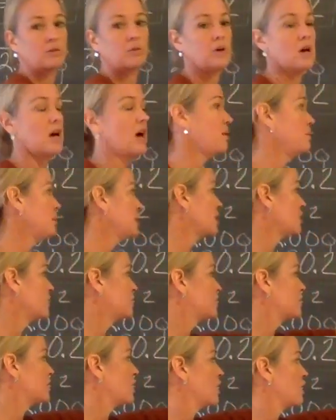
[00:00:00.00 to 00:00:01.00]
okay?
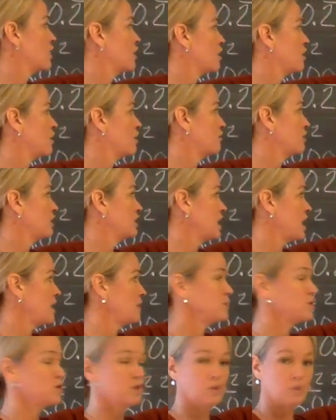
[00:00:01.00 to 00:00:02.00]
Because 3
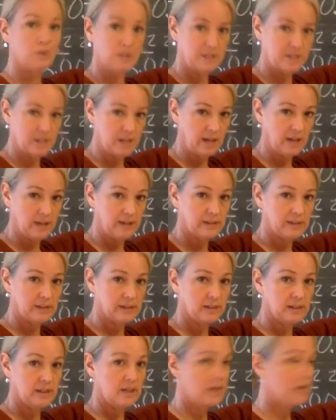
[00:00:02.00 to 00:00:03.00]
times 2 is 6.
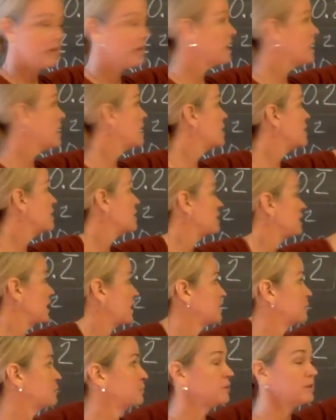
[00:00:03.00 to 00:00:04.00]

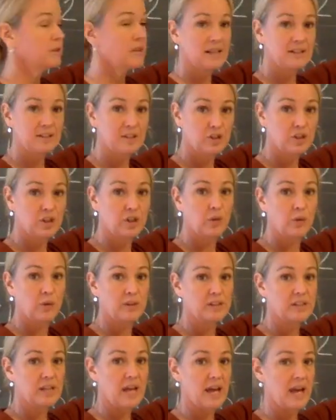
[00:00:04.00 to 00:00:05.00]
6 plus 2
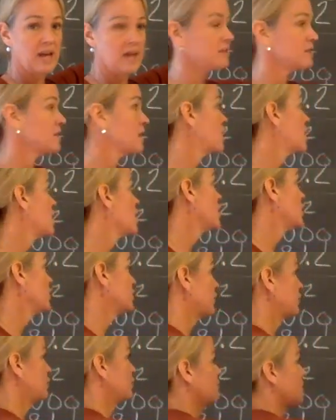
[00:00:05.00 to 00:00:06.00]
is 8. So if you